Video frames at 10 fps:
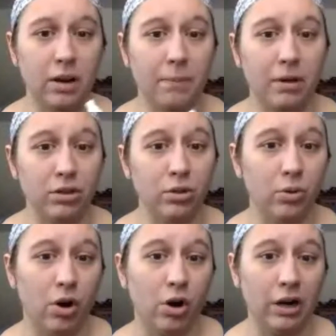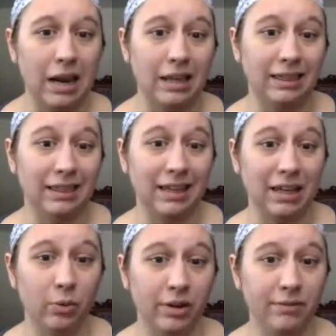but you are a
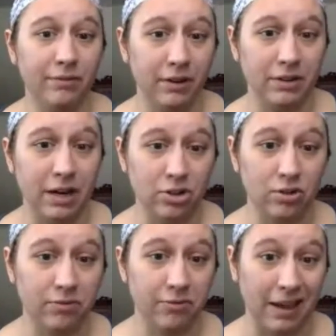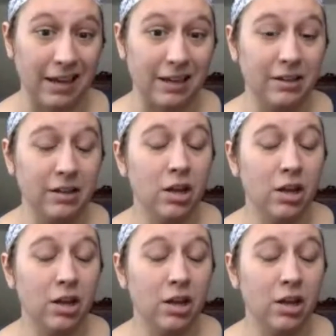liquid foundation fan,